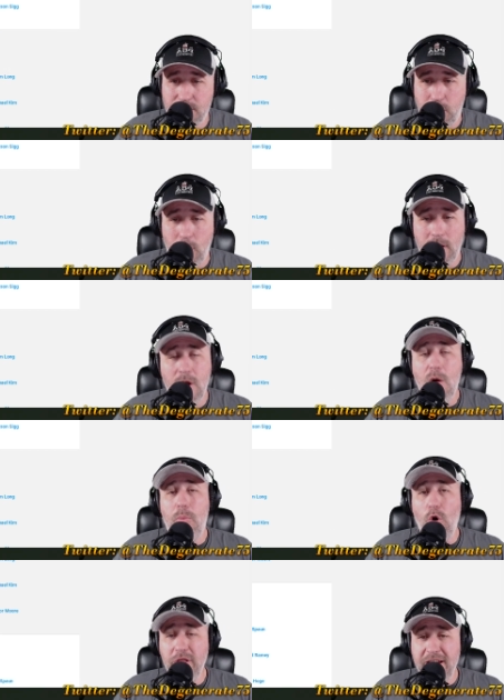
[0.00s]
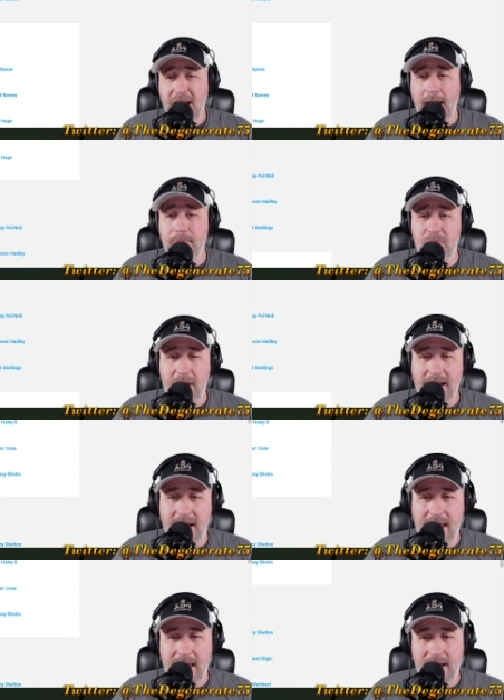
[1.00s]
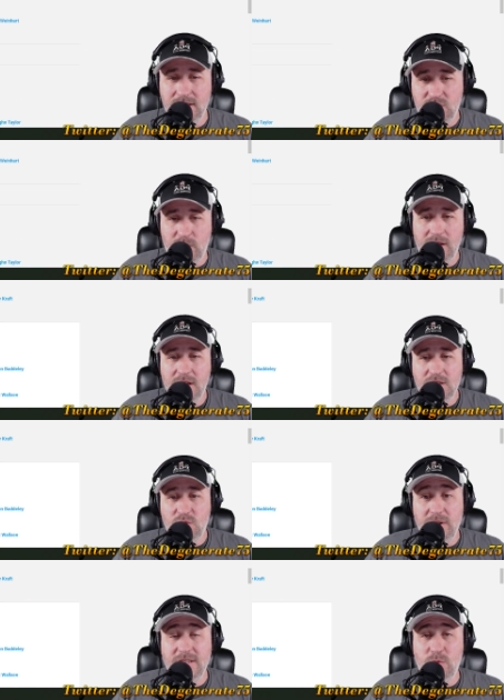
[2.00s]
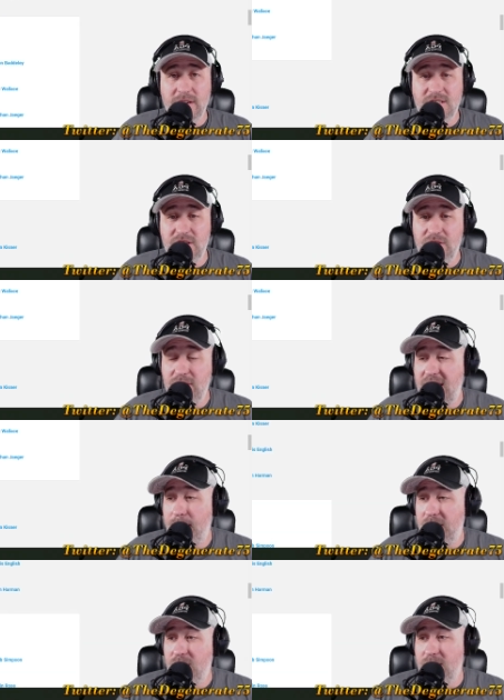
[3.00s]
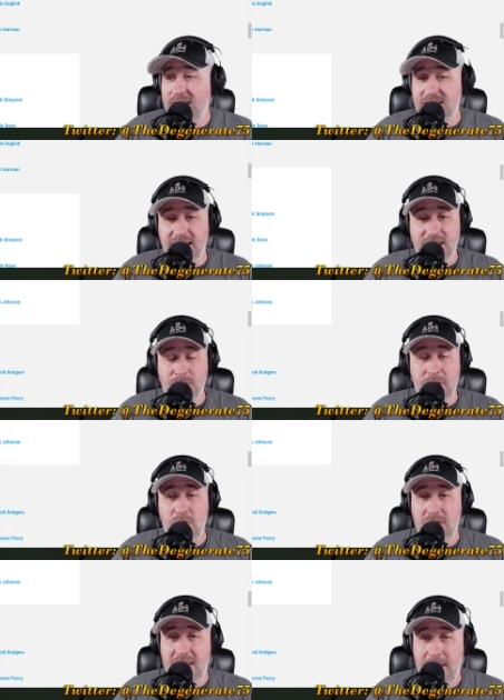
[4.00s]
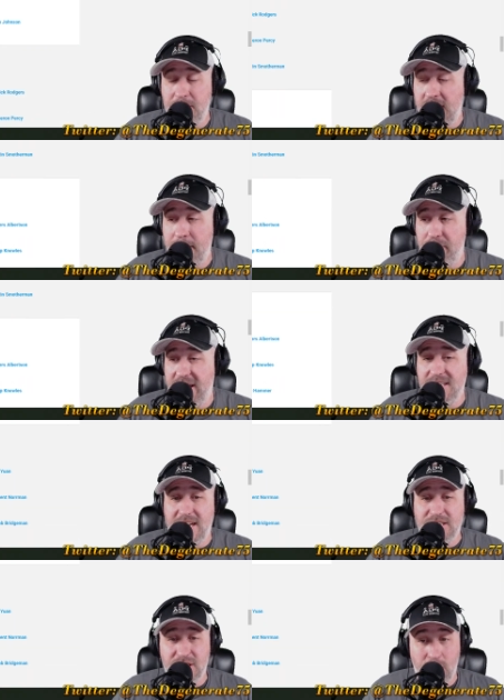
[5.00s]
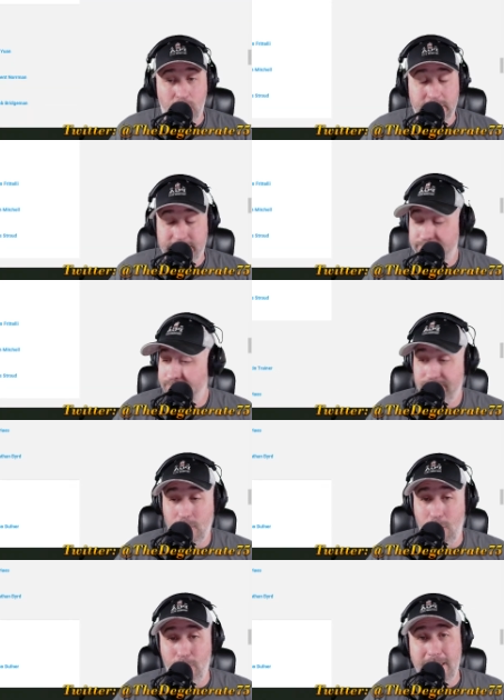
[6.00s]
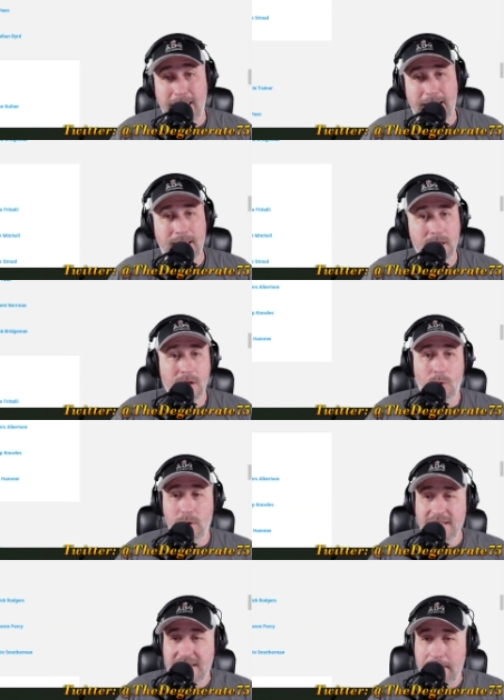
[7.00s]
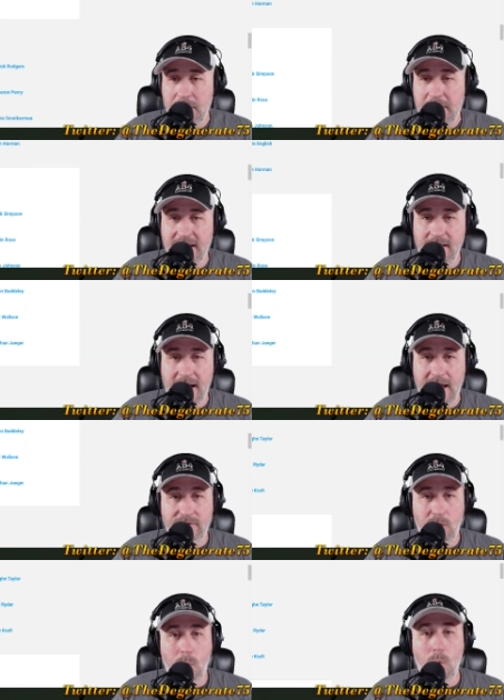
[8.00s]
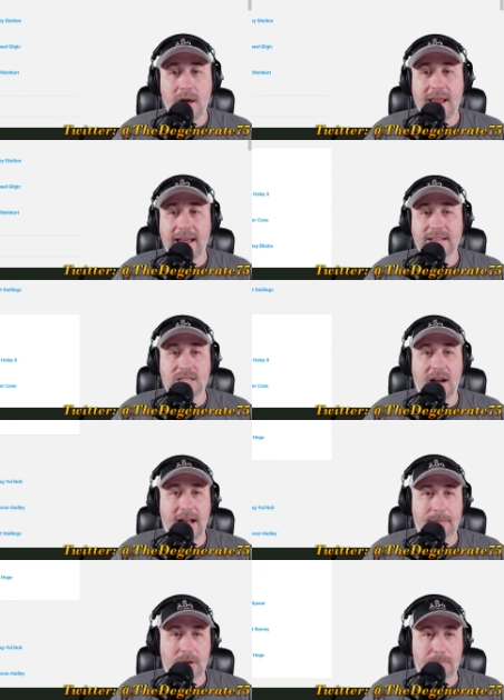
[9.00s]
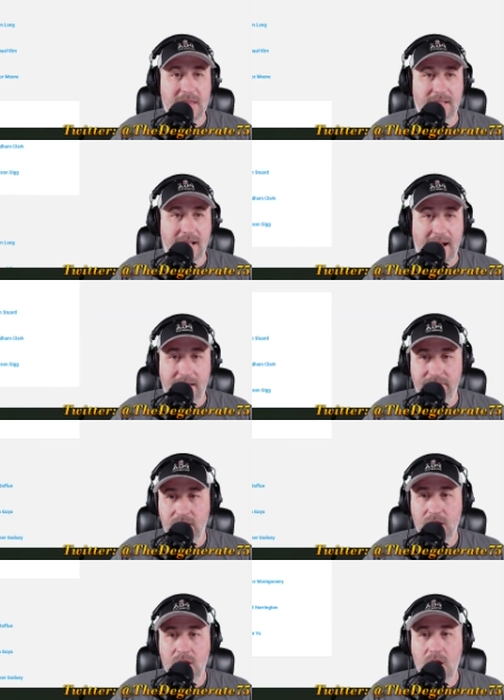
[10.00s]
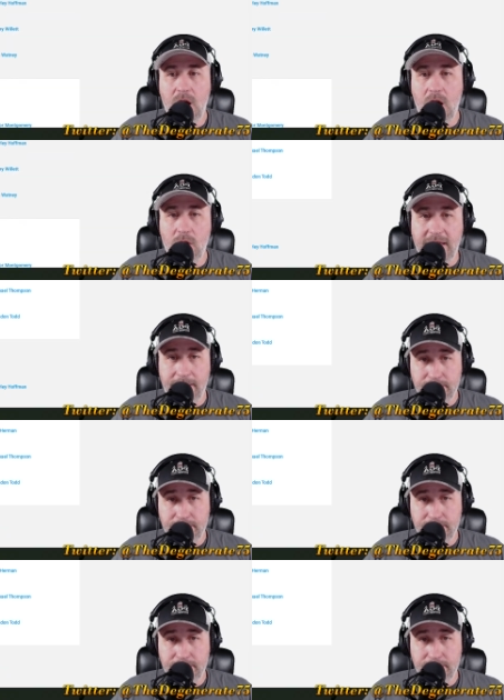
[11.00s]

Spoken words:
Poorly named, might I add. It's 2022. You can't be the Redskins, but you can keep the name Plantation course. Okay, what a time to be alive. What a time to be alive. Okay,